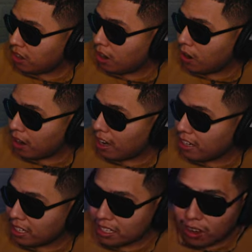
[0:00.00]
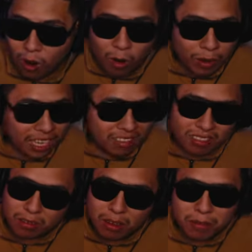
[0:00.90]
Alright. Oh, we get
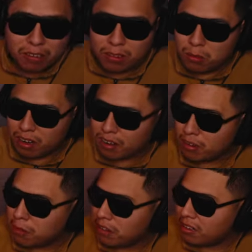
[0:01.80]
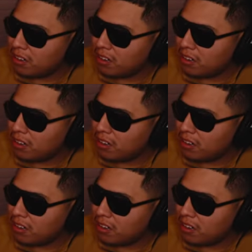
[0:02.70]
some W right here, bro.